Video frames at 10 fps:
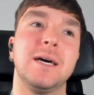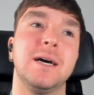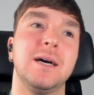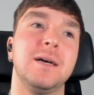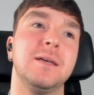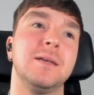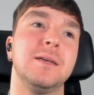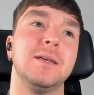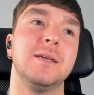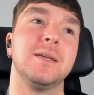uh,
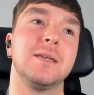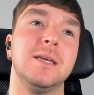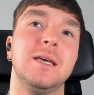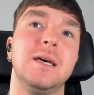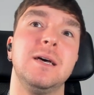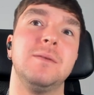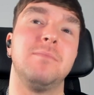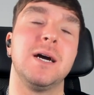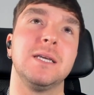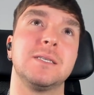
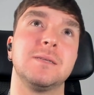my